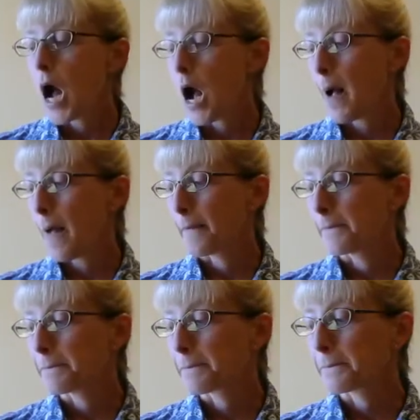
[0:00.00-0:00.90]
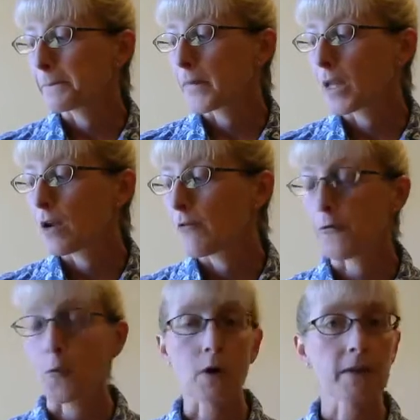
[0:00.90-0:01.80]

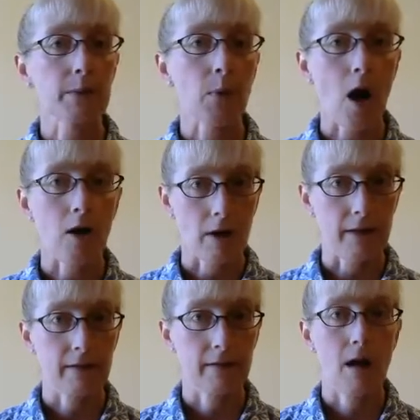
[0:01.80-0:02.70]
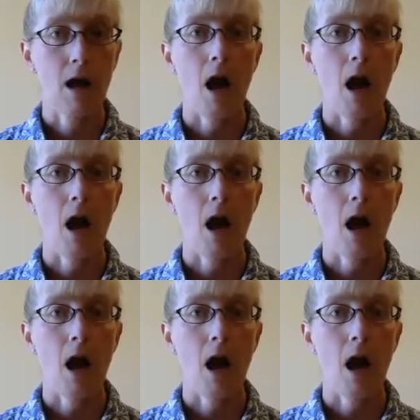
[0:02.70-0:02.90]
For works in progress,